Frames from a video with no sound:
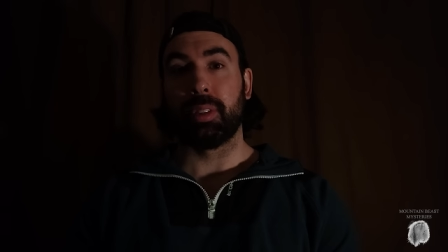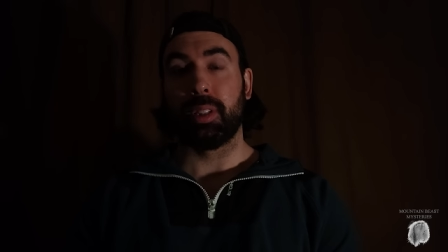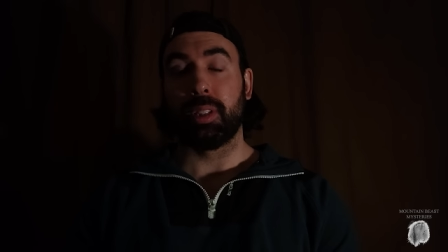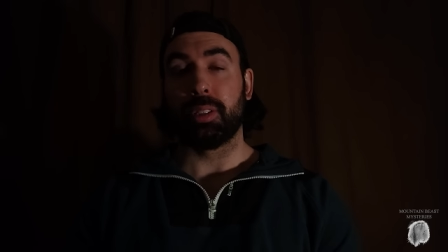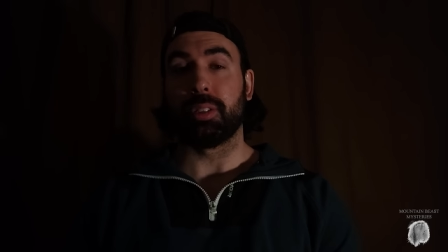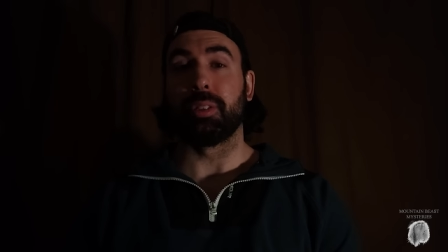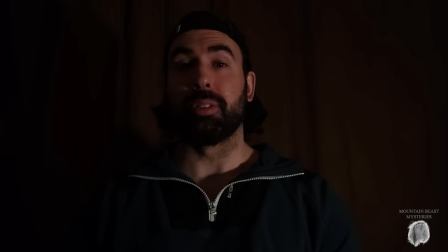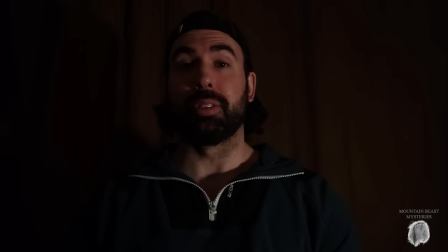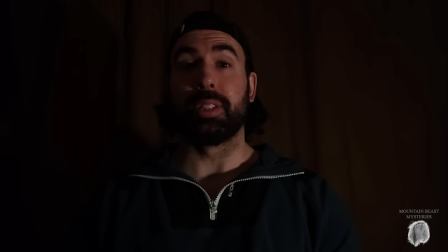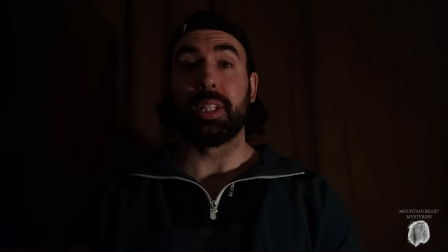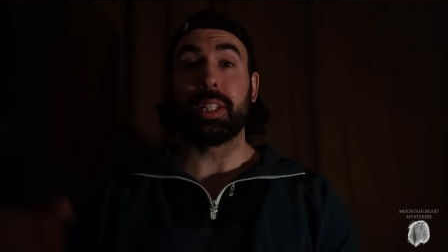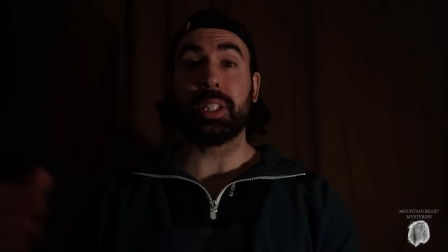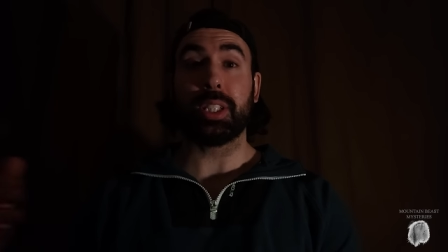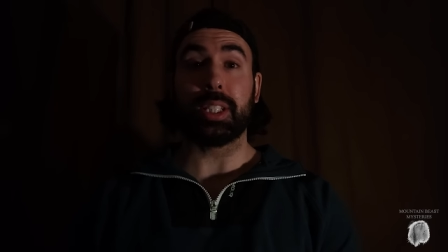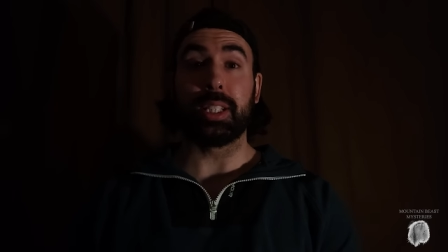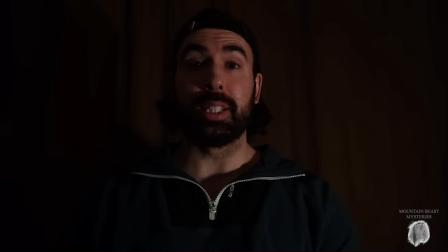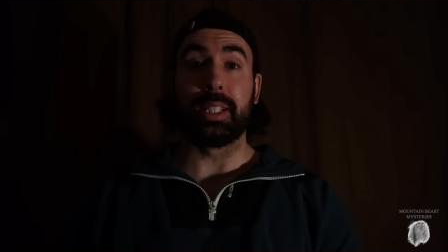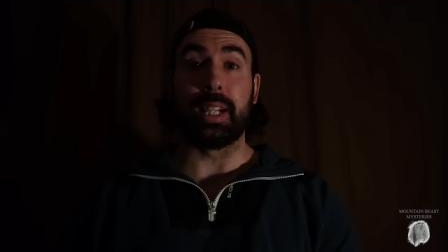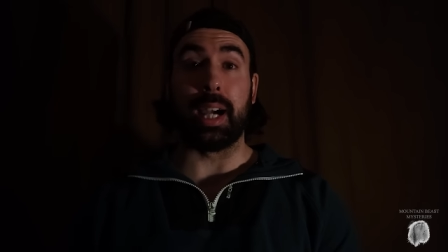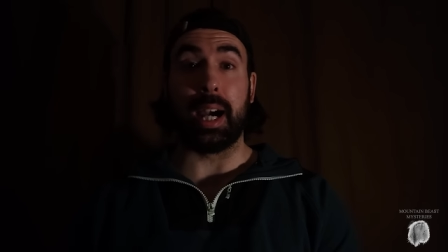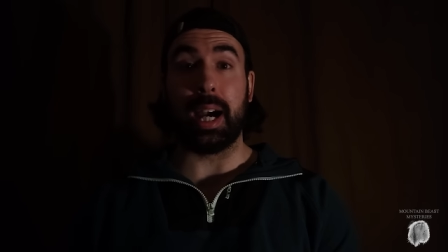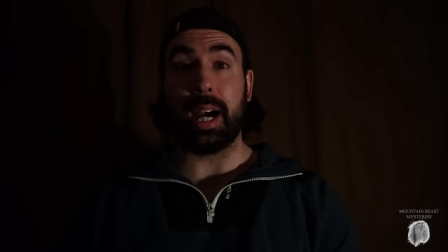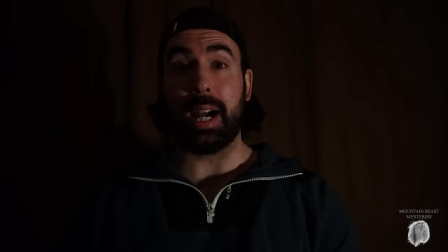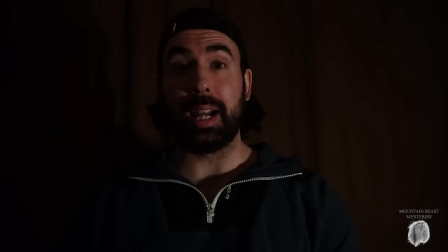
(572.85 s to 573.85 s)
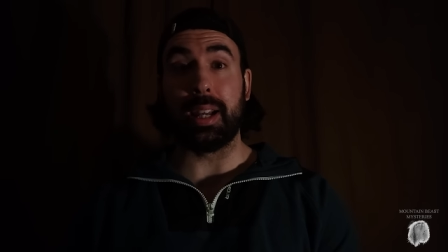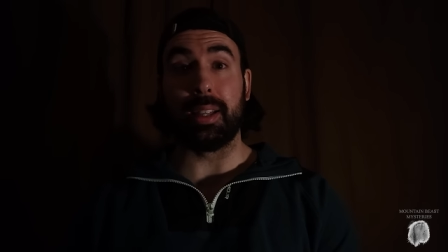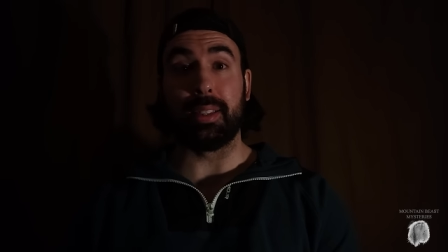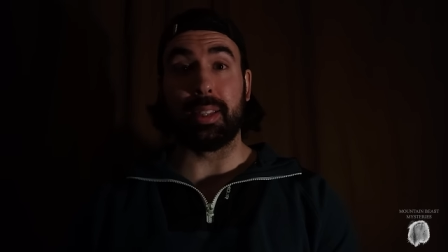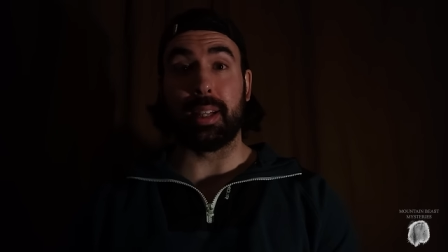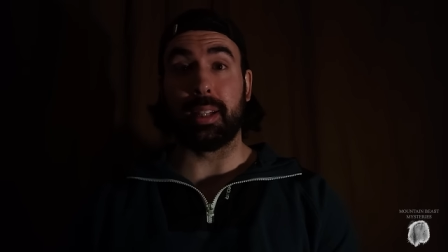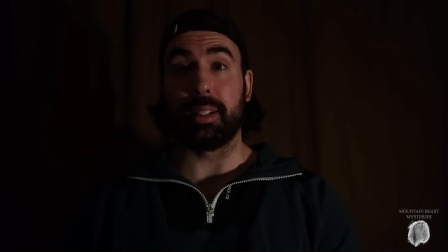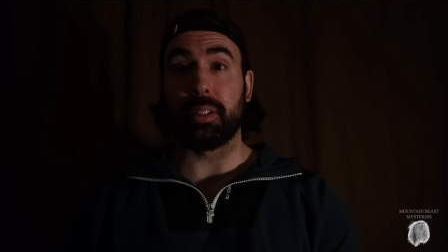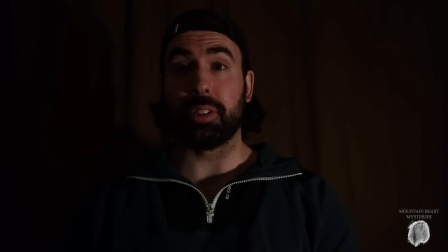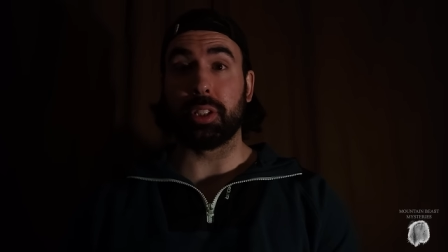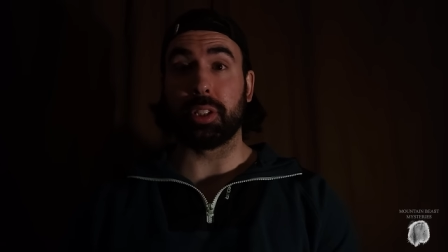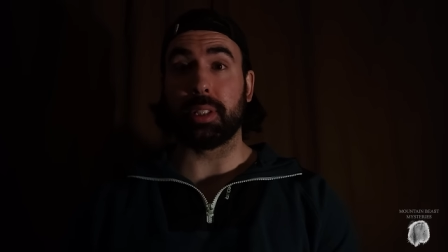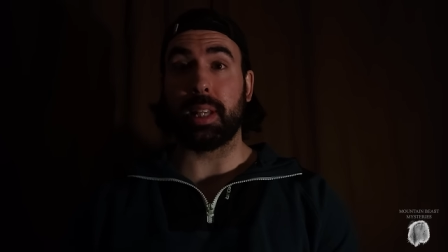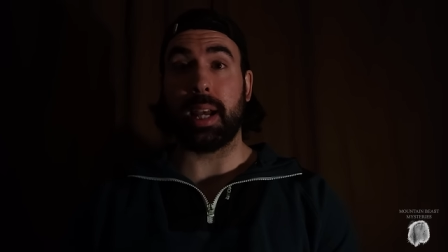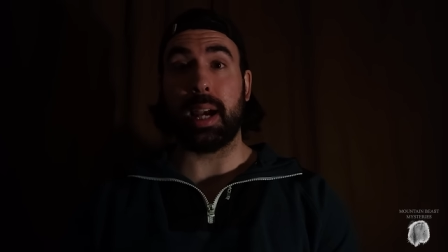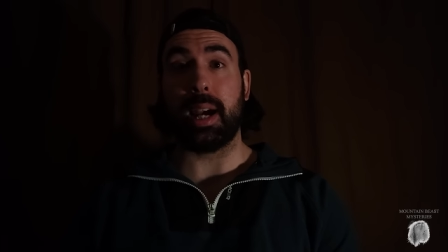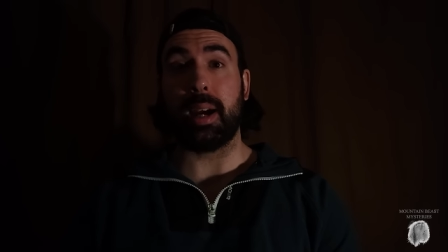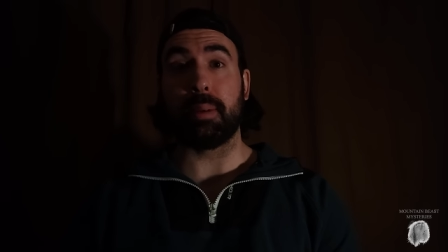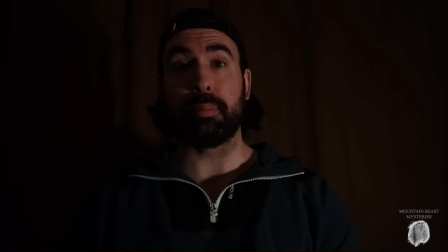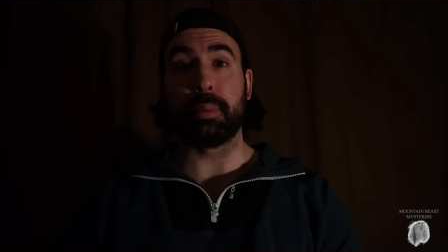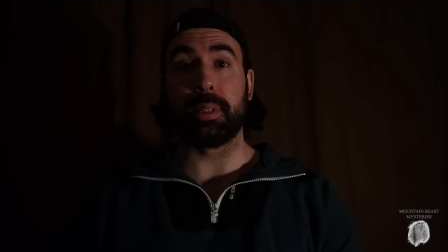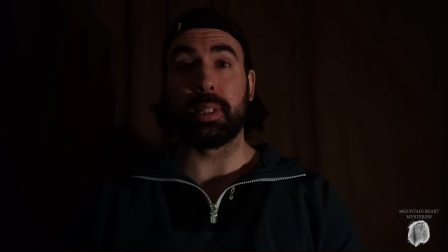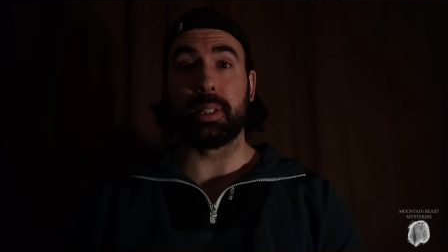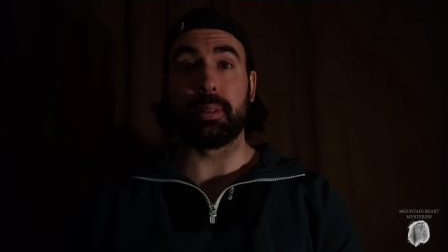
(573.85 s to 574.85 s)
So, this guy that just
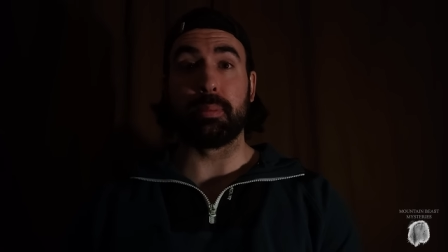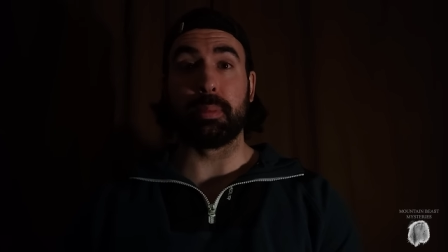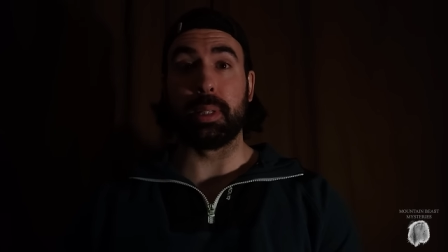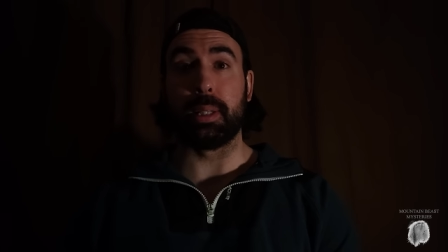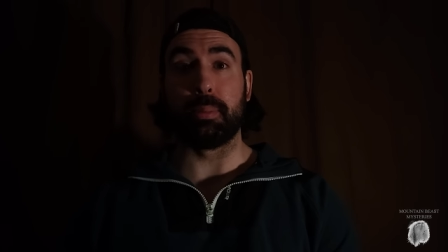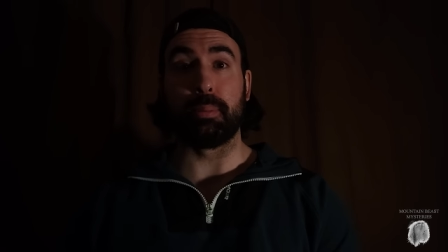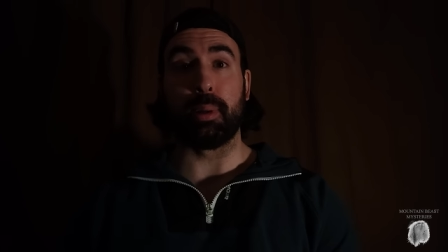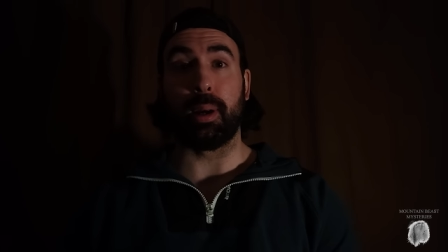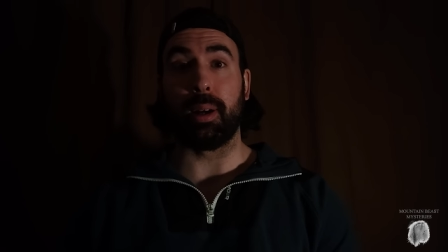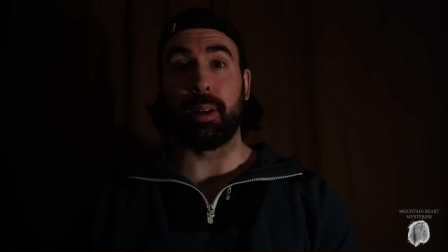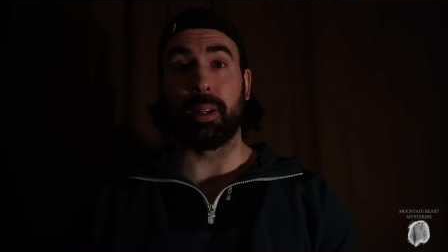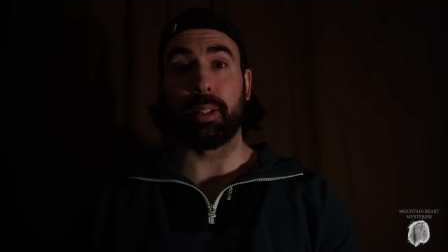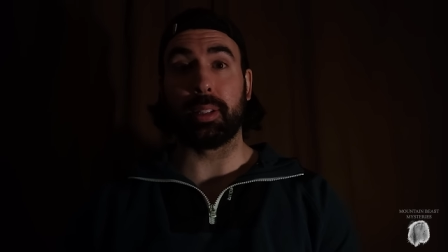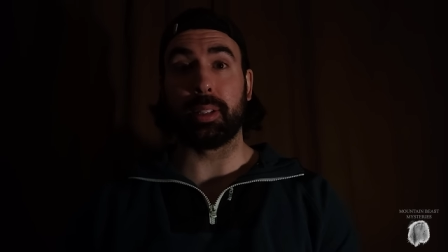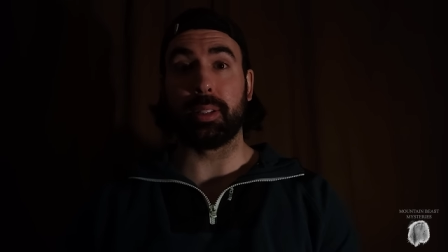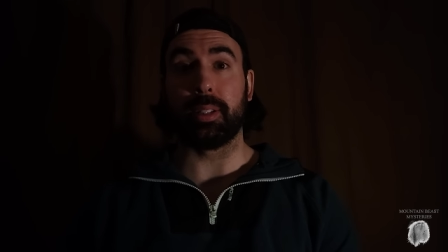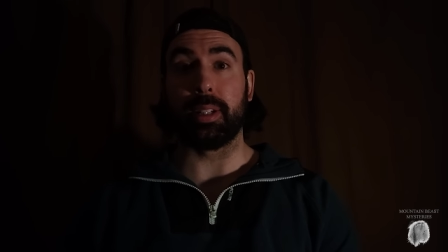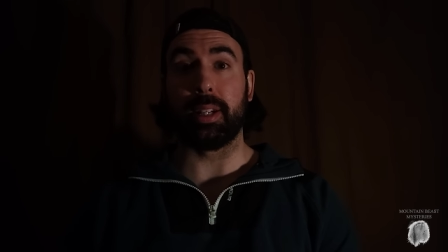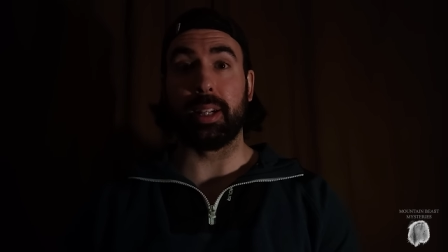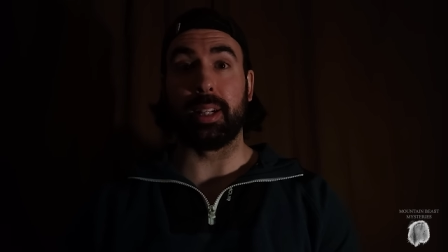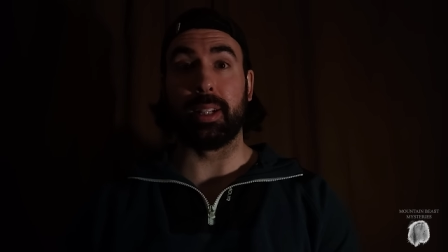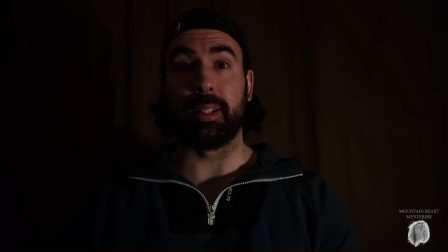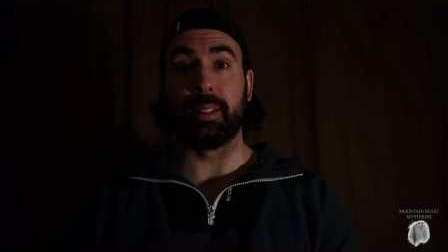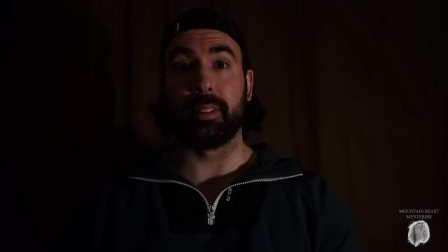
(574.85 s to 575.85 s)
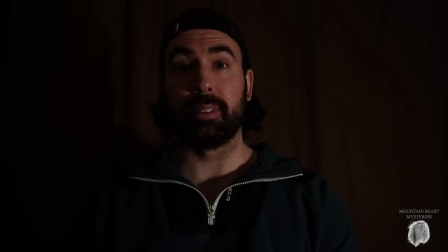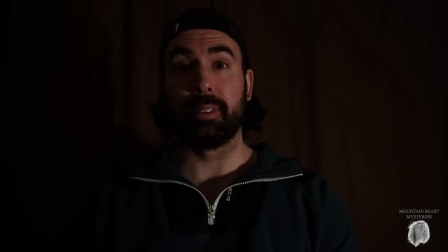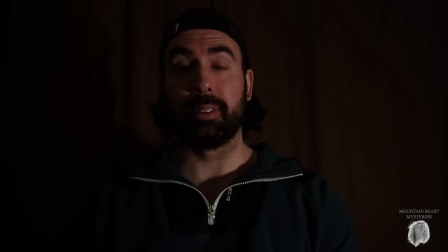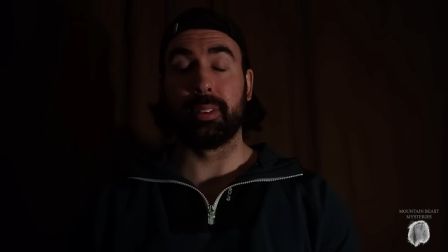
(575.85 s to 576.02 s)
happened to be parked there